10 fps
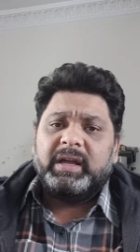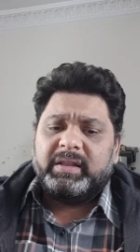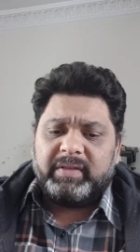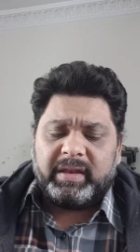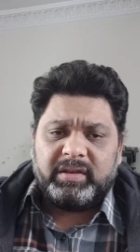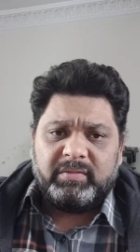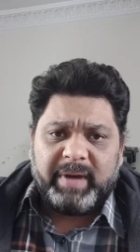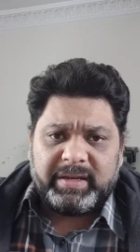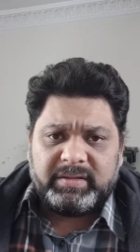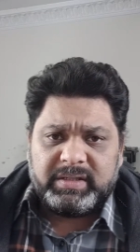then you
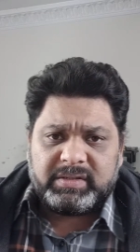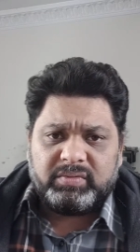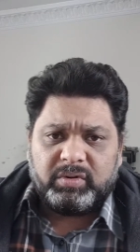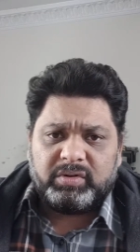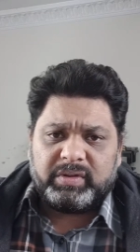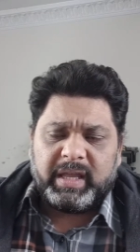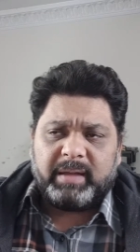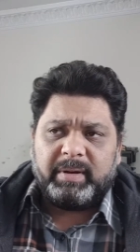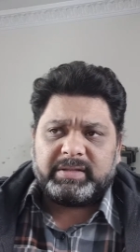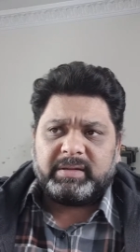might just want to think
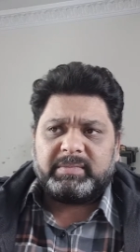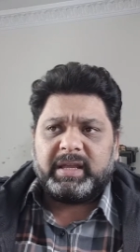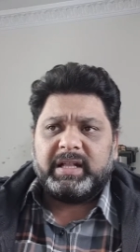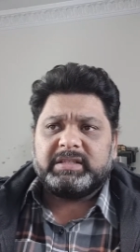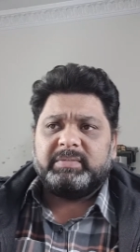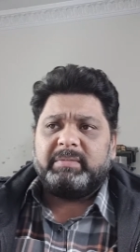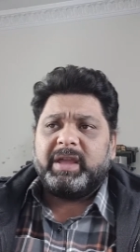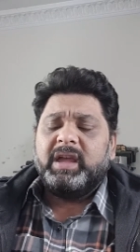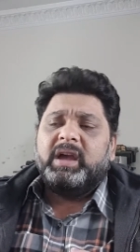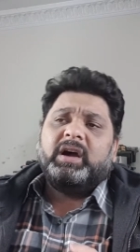about something else maybe.
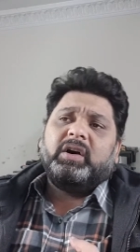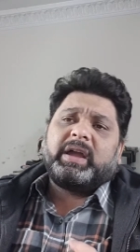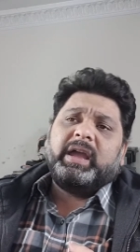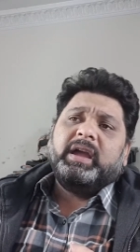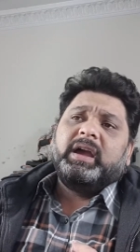Okay,